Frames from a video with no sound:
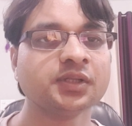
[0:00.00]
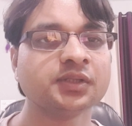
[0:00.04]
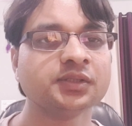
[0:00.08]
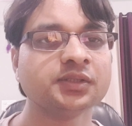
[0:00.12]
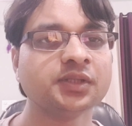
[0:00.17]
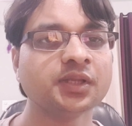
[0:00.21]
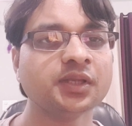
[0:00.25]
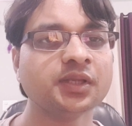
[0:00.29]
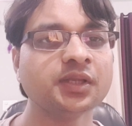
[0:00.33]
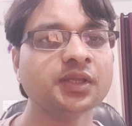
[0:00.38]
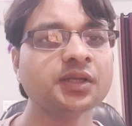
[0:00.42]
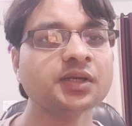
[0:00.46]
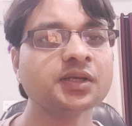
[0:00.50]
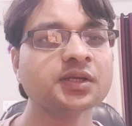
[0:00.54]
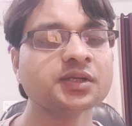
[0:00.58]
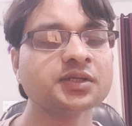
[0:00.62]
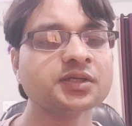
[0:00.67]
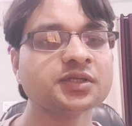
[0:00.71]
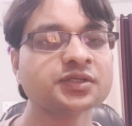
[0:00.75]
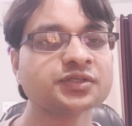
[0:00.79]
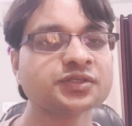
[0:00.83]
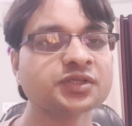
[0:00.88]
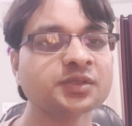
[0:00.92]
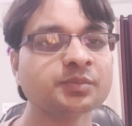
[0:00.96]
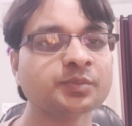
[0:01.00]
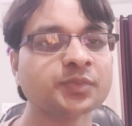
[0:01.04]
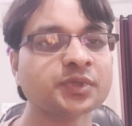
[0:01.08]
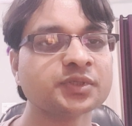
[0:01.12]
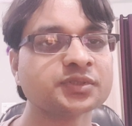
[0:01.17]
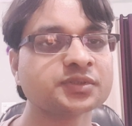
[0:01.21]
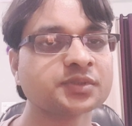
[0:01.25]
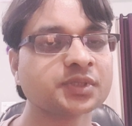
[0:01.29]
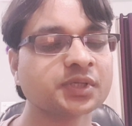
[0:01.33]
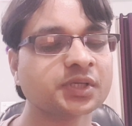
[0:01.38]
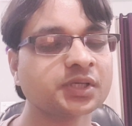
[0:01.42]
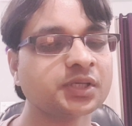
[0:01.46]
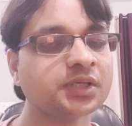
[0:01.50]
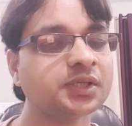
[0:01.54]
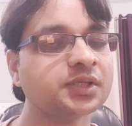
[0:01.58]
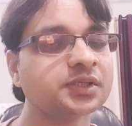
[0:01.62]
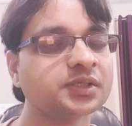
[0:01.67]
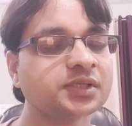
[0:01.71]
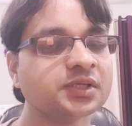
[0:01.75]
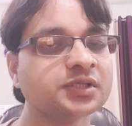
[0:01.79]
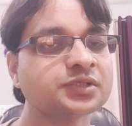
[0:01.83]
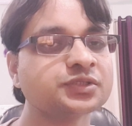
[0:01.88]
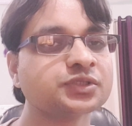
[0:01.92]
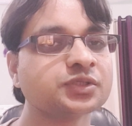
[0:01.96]
The air conduction basically
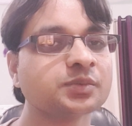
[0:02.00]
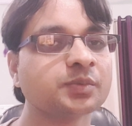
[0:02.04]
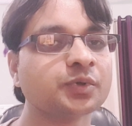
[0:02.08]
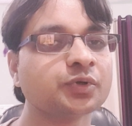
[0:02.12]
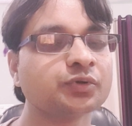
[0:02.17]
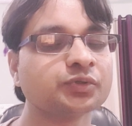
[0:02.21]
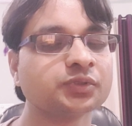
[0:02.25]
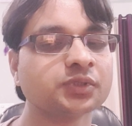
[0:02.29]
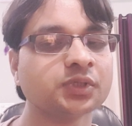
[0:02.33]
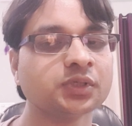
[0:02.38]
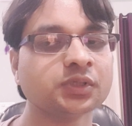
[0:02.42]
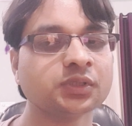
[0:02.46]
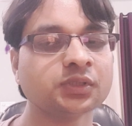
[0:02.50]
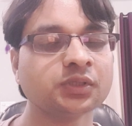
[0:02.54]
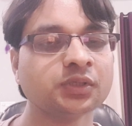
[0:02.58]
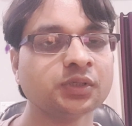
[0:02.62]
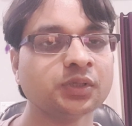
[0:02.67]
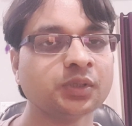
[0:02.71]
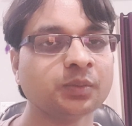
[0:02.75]
tells about the